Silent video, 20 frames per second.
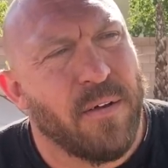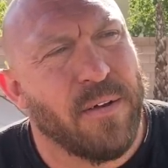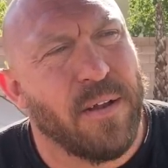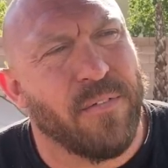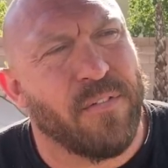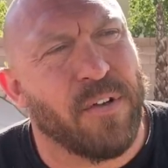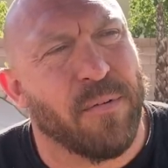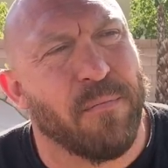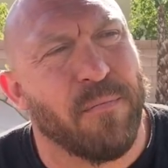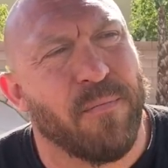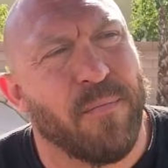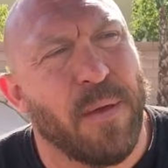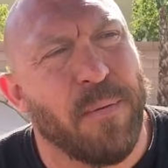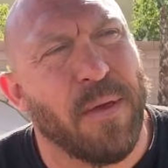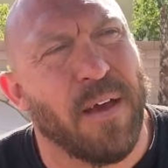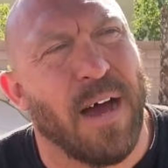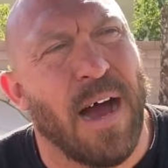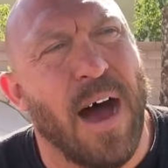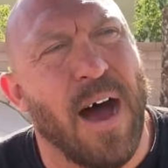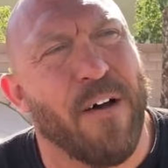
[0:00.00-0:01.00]
I'd have to do,
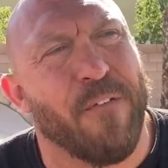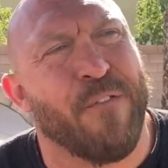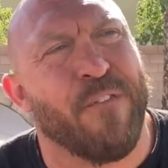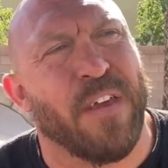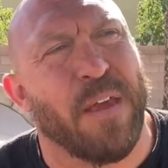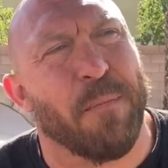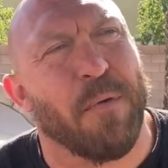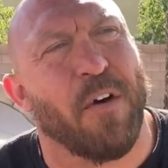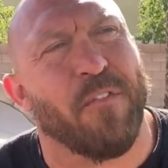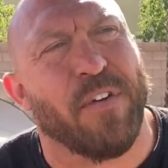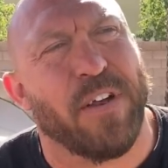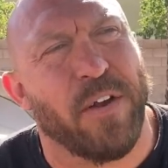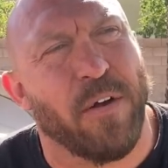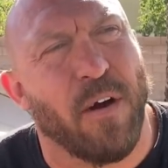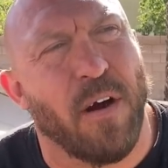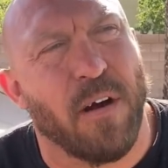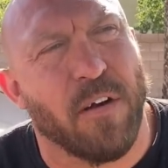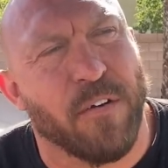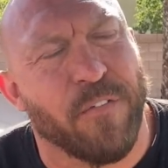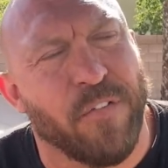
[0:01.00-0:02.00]
maybe a hot female
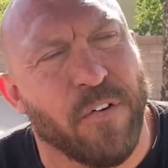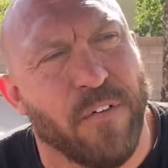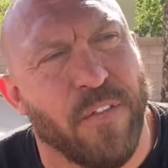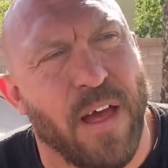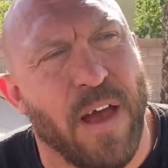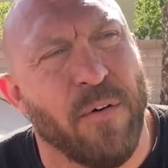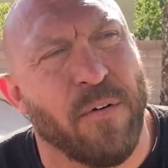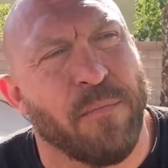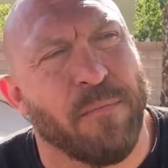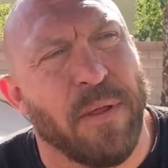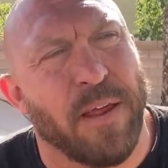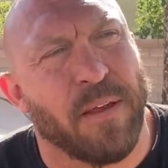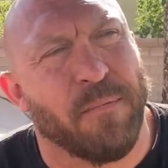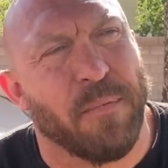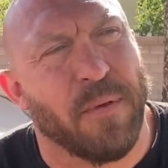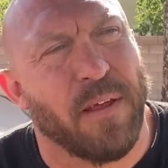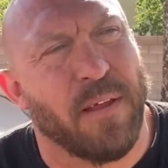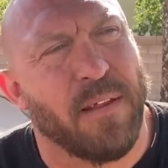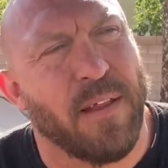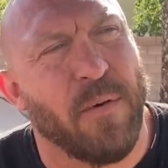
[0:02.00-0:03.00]
videographer, that
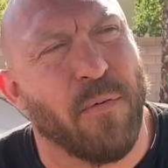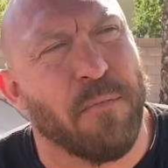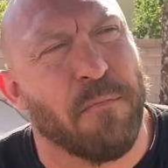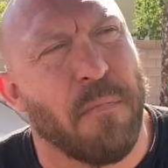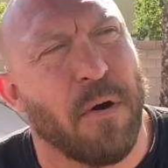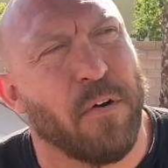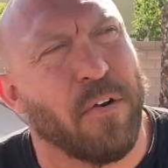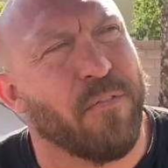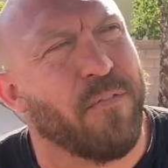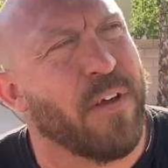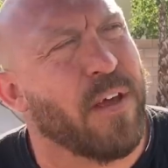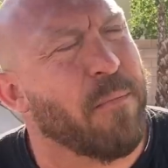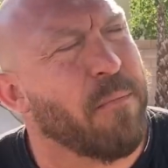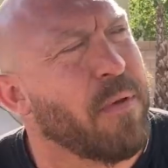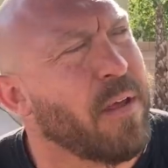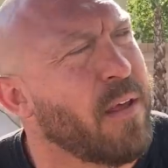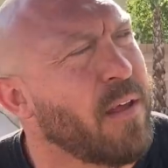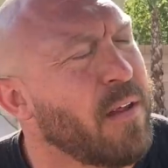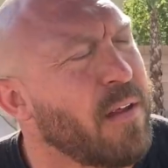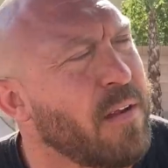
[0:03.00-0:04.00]
would motivate
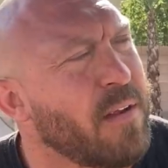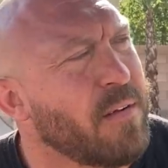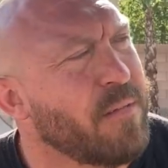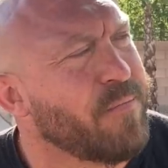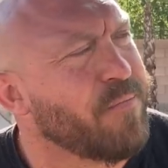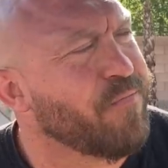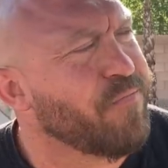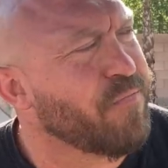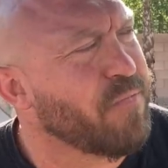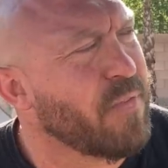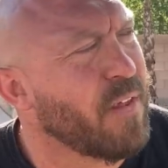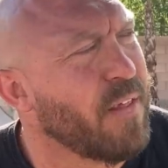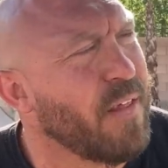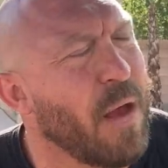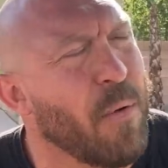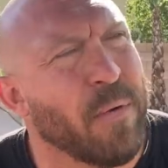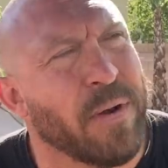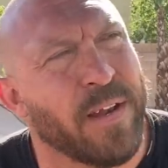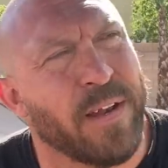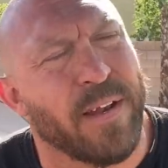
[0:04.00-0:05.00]
me.
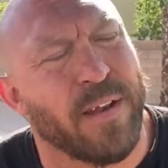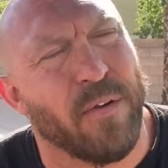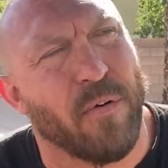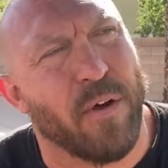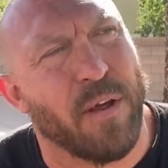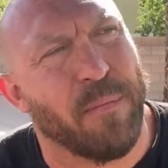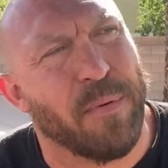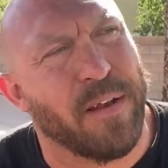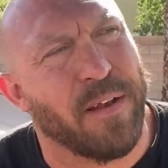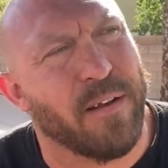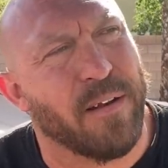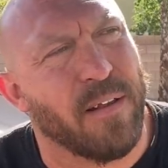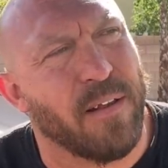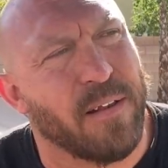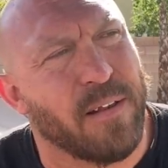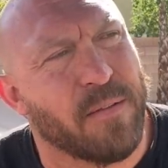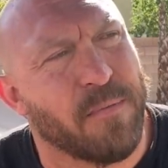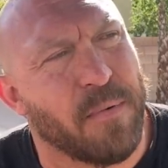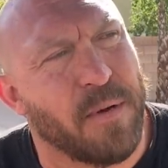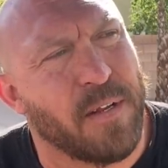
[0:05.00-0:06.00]
That wouldn't annoy me
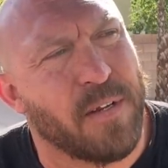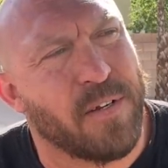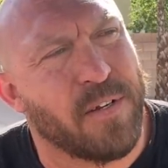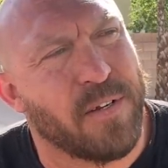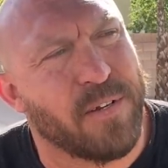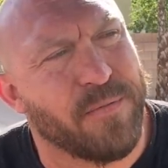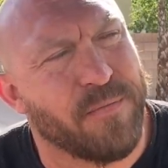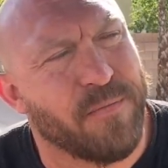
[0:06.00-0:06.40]
nearly as much.